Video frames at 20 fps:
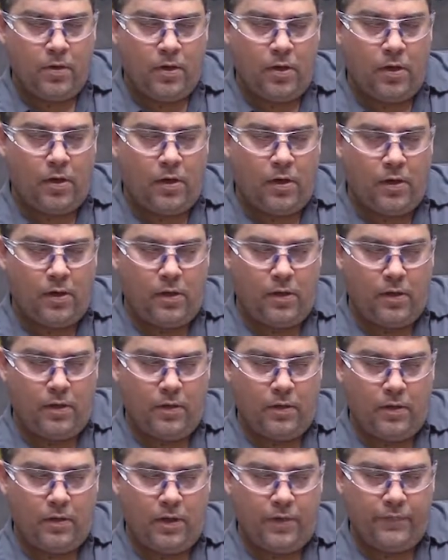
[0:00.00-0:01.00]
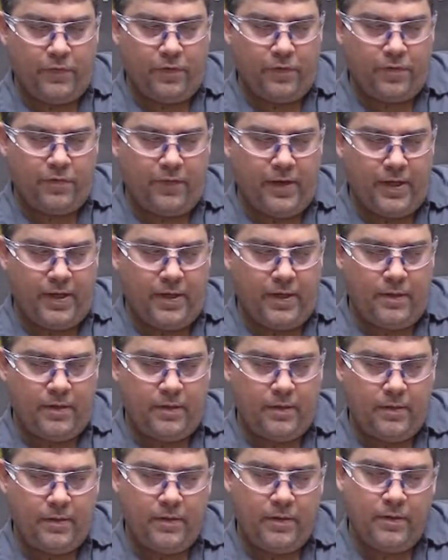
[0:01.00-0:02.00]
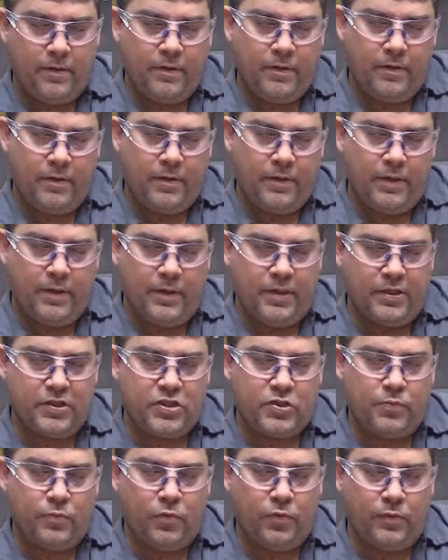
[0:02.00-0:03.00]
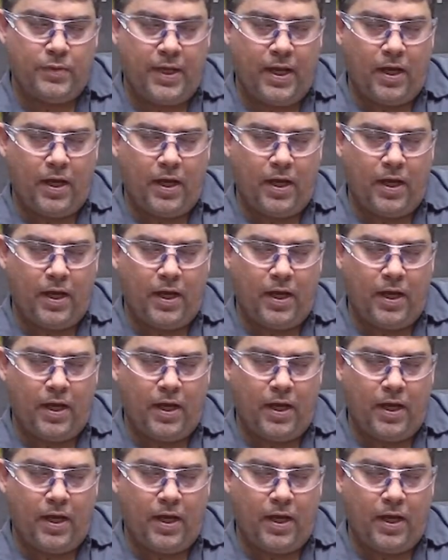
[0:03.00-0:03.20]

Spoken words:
all of your threading is smoothed